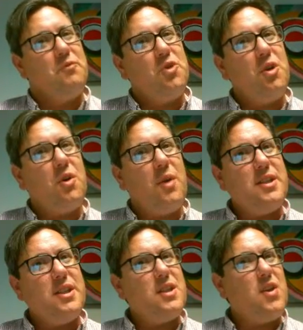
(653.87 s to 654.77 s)
sort of
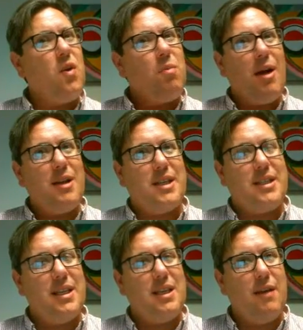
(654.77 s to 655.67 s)
questions the whole
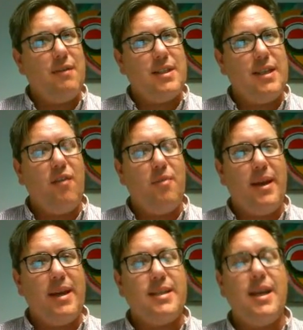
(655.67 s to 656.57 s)
project in and of itself,
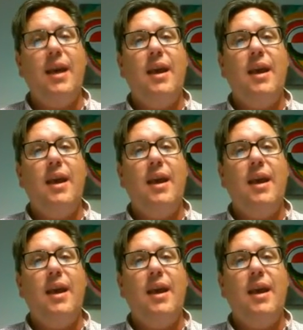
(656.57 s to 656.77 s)
because